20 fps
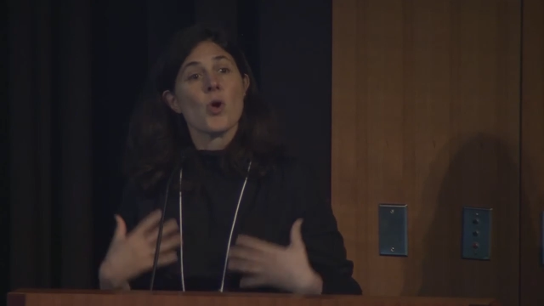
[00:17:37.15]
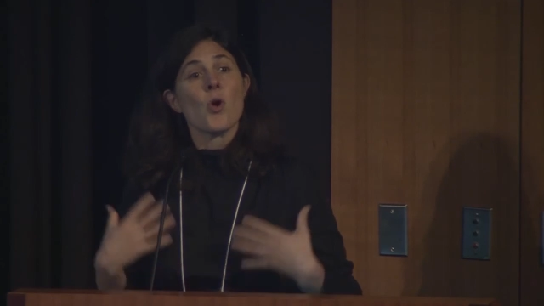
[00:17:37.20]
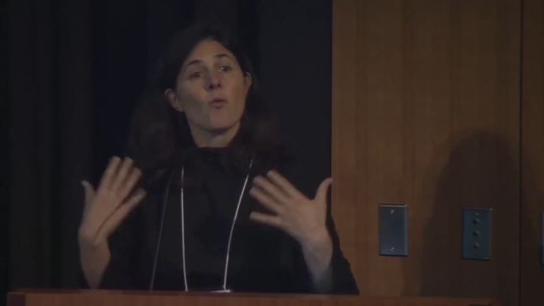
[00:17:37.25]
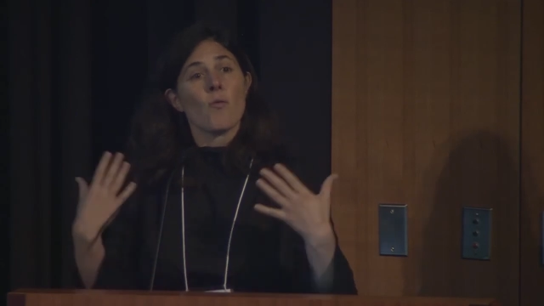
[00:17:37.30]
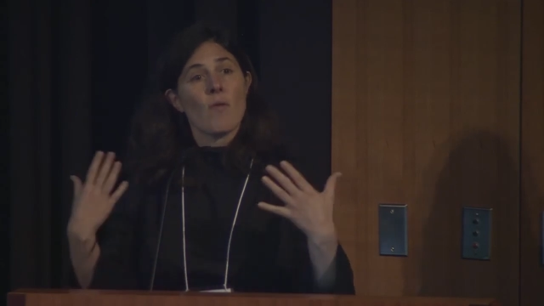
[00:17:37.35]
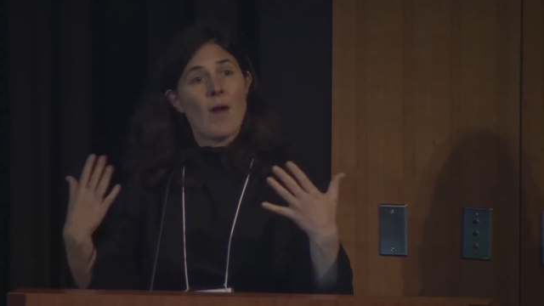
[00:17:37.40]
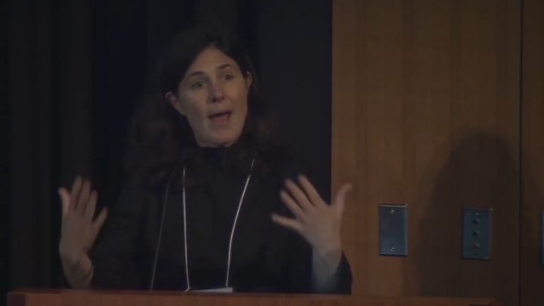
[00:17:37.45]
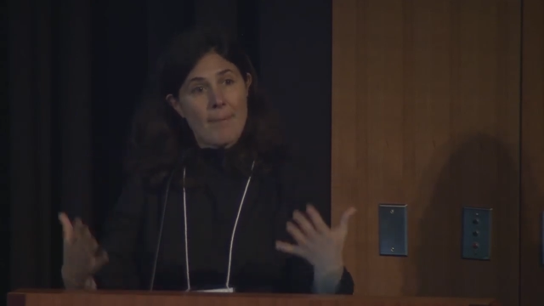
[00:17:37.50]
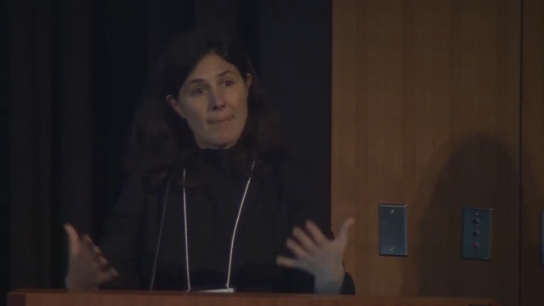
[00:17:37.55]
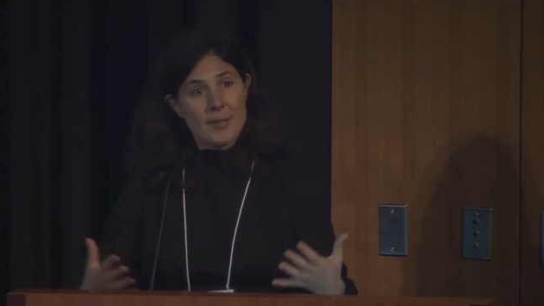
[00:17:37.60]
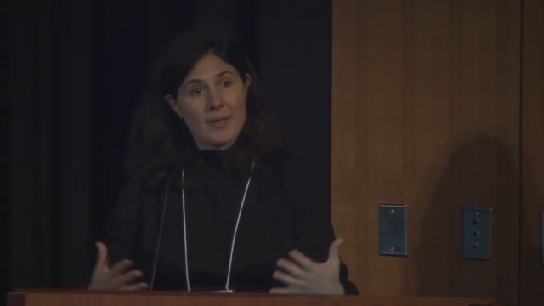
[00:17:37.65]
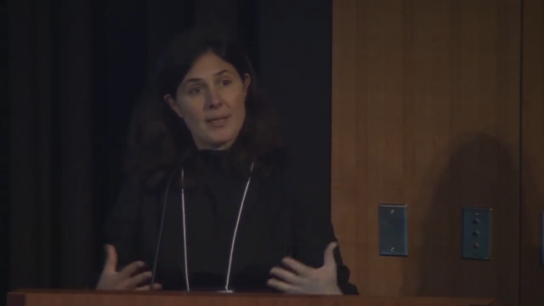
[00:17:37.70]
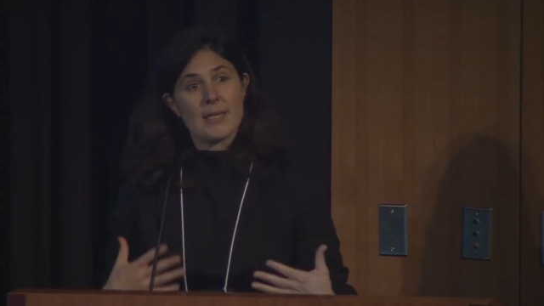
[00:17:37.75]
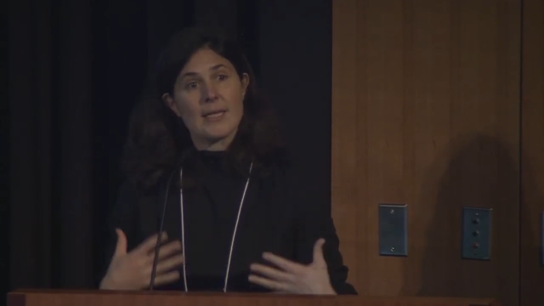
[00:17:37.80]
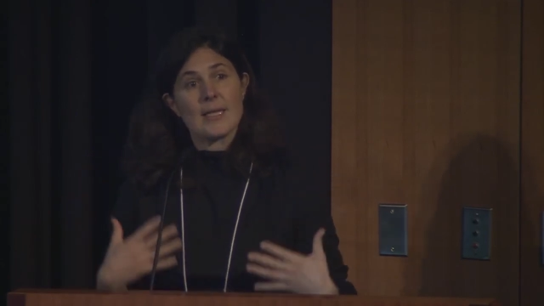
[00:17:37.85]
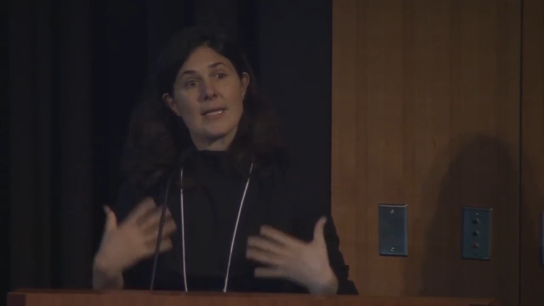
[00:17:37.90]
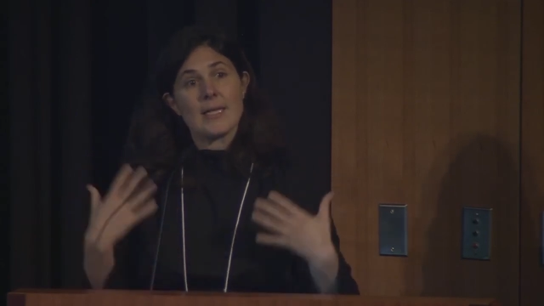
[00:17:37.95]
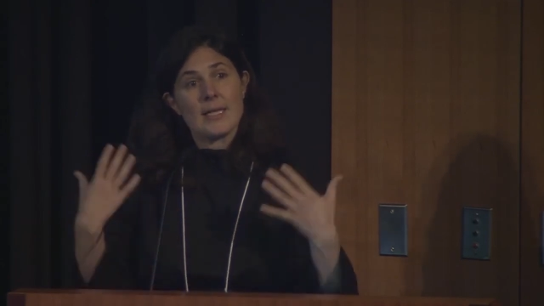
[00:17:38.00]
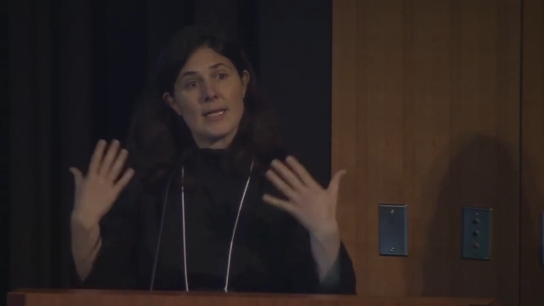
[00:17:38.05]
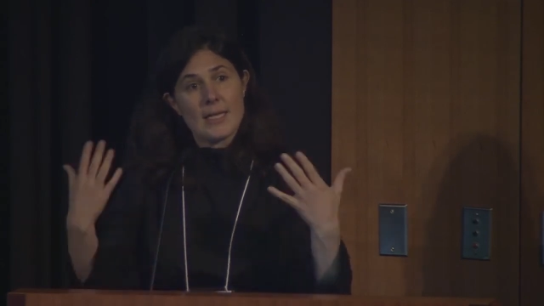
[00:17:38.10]

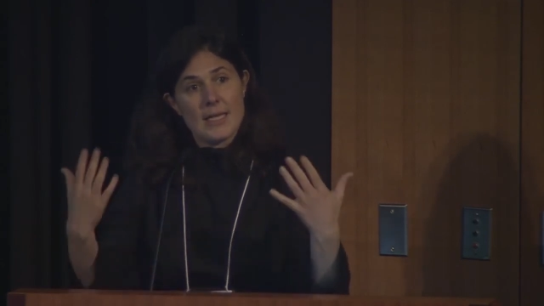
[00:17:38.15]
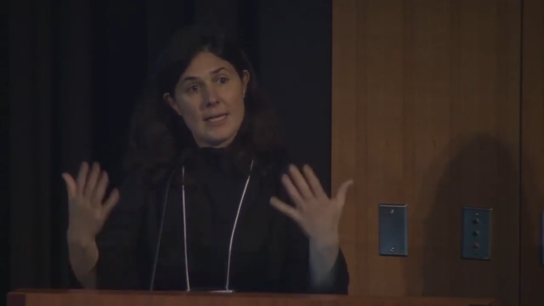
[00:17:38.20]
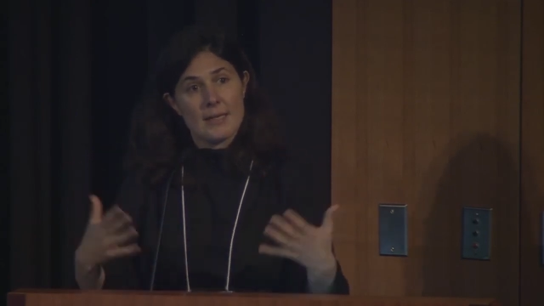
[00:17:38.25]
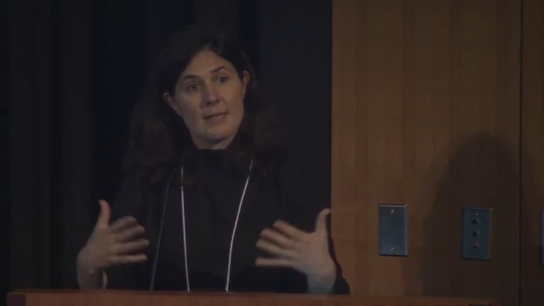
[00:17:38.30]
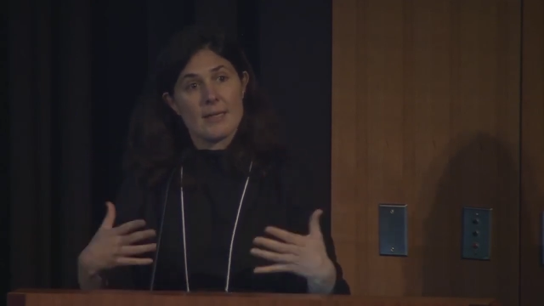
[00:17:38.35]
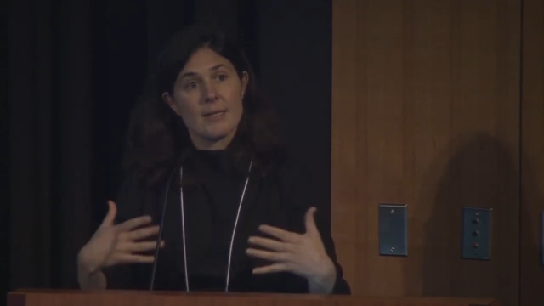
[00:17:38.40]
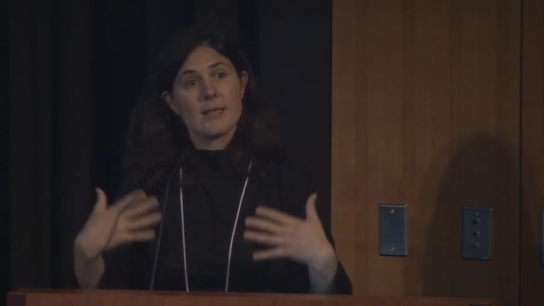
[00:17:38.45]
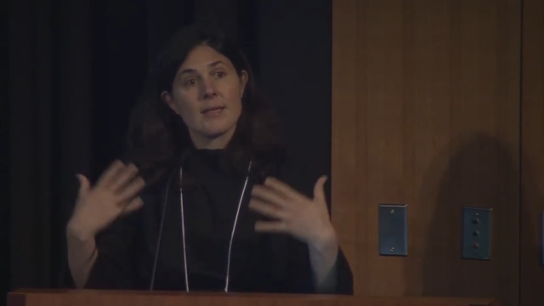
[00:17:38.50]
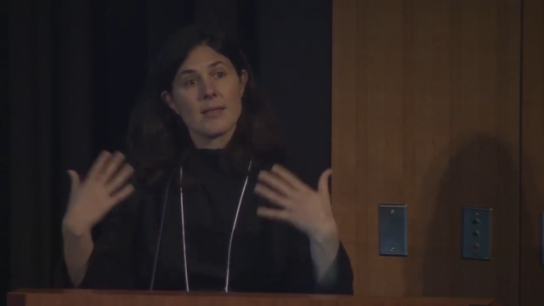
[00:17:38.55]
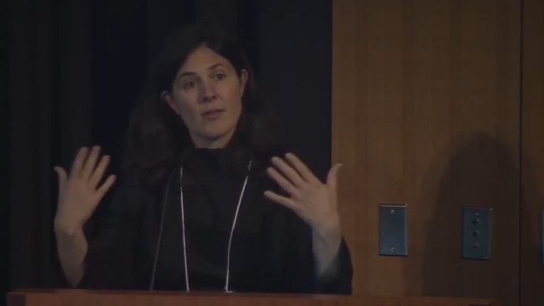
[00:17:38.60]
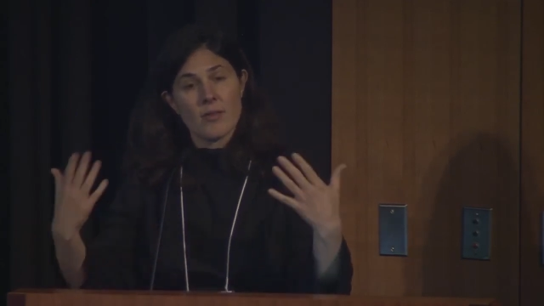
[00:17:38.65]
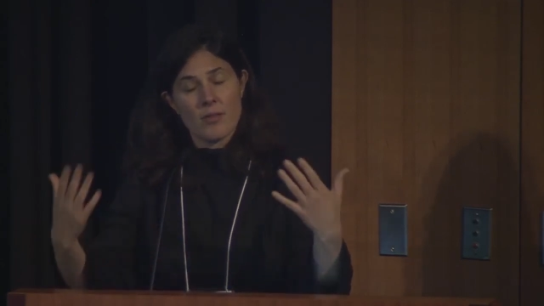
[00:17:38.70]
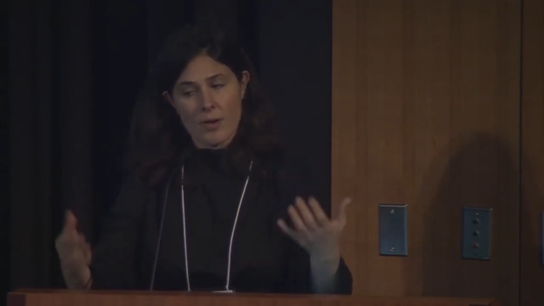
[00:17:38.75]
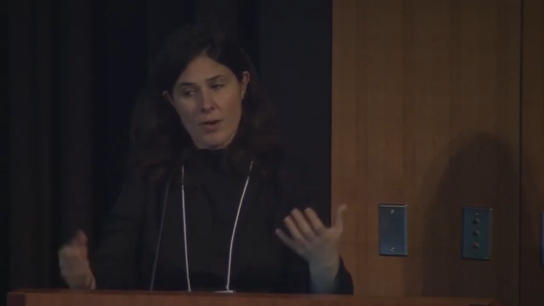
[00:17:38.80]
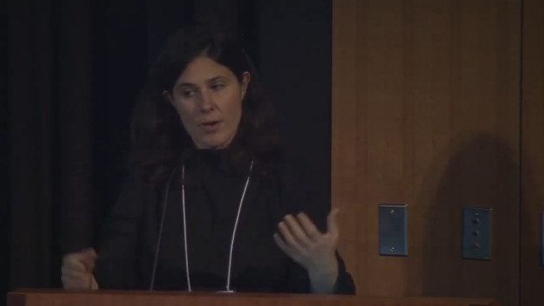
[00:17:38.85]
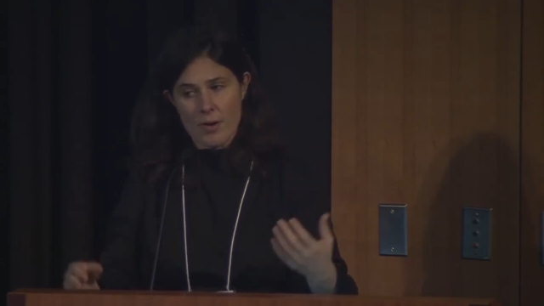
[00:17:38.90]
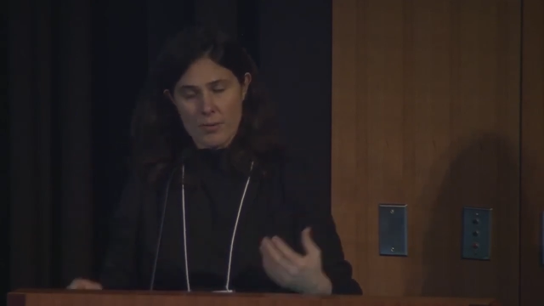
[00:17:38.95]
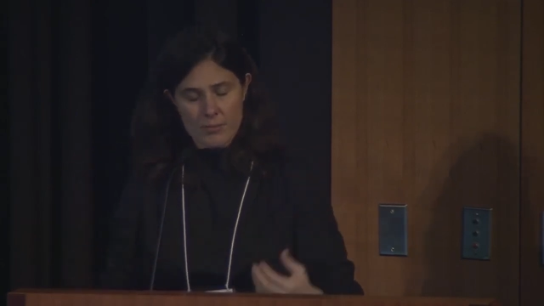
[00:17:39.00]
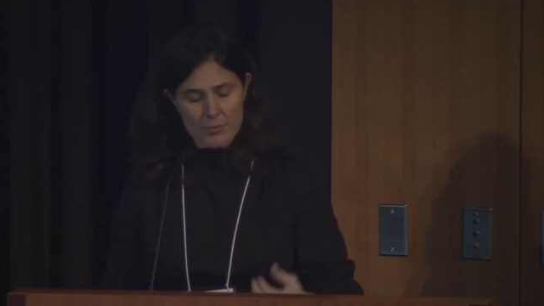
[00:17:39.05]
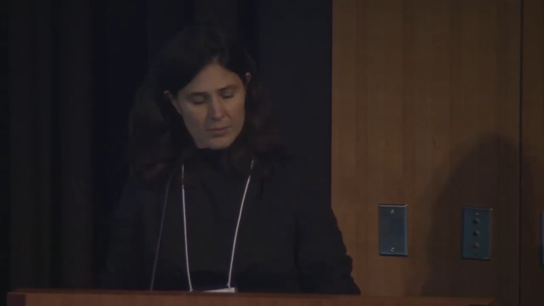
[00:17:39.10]
rapidly in their
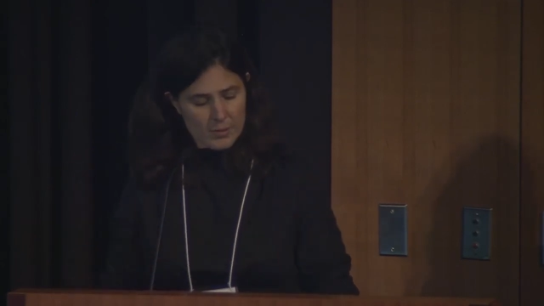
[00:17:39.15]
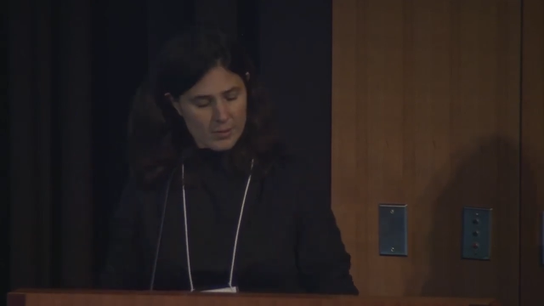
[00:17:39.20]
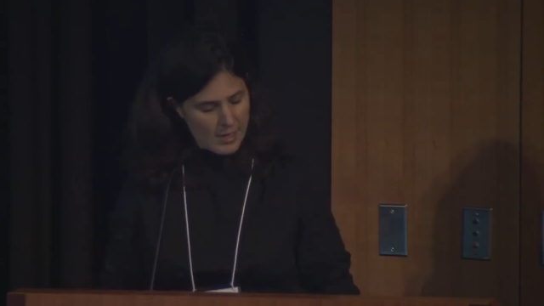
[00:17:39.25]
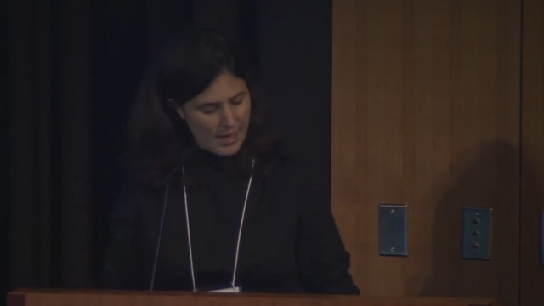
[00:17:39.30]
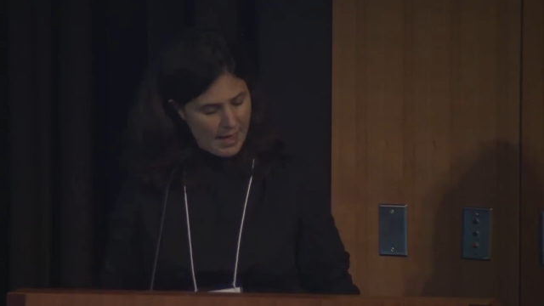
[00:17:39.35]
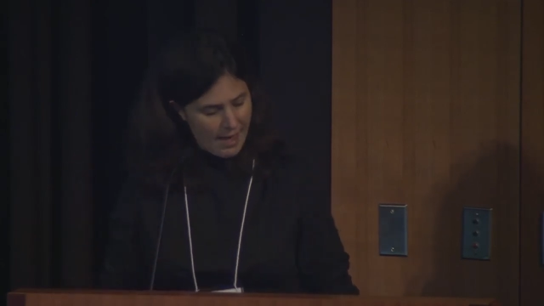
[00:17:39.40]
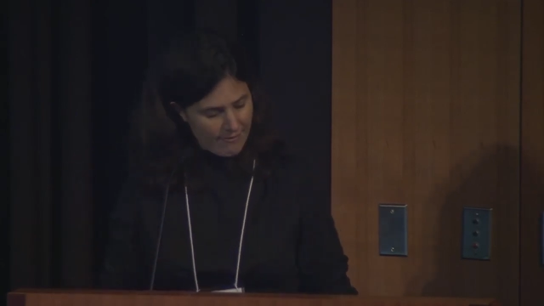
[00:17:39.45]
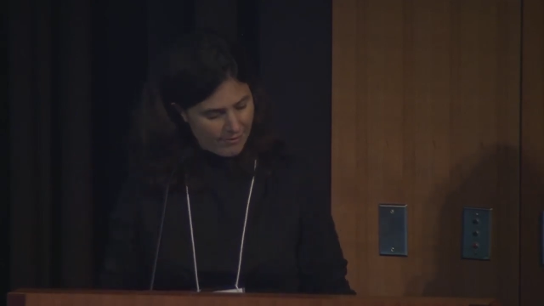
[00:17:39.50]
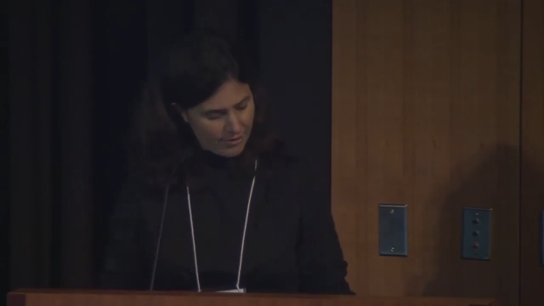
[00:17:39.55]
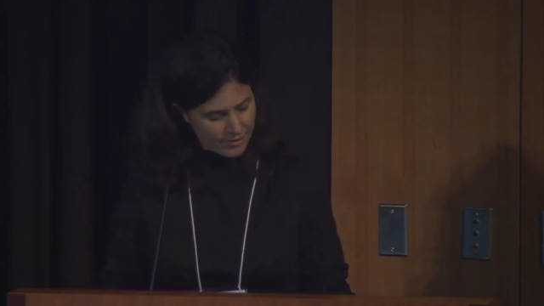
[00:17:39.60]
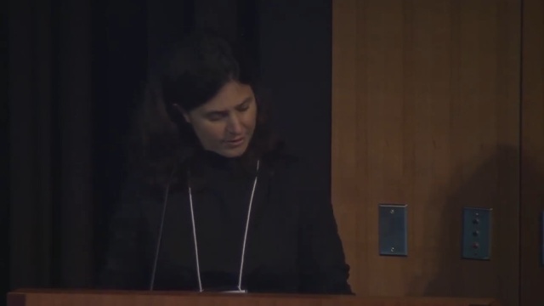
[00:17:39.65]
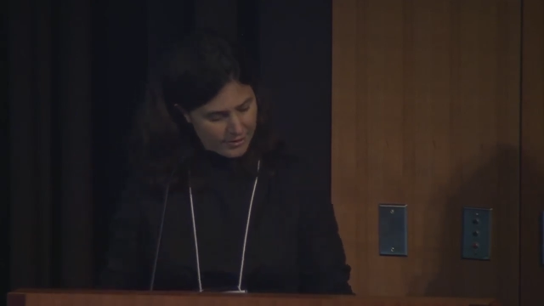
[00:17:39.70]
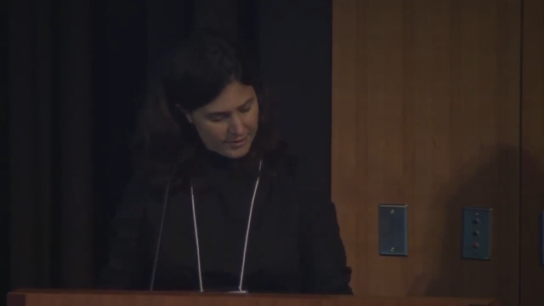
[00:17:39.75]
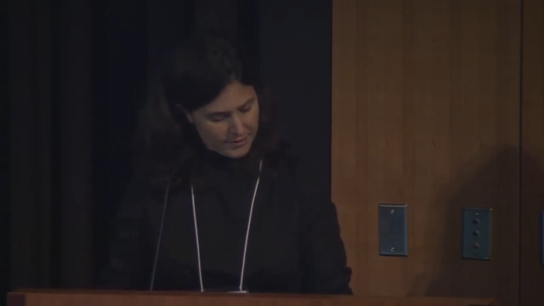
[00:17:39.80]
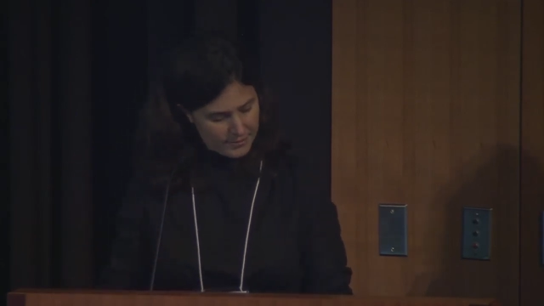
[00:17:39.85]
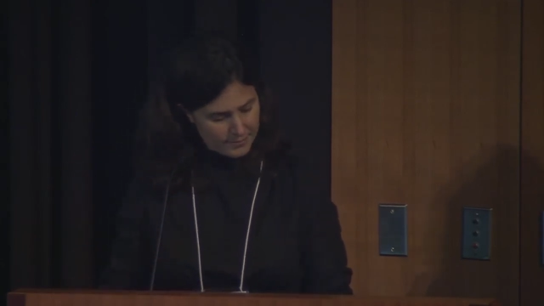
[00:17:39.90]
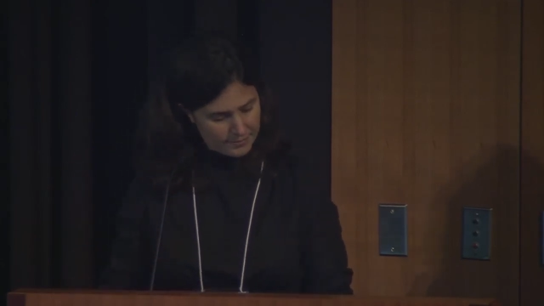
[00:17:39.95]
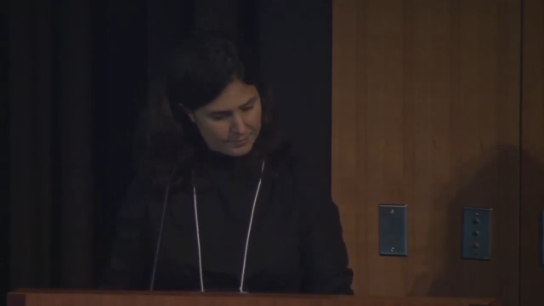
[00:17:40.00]
own efforts.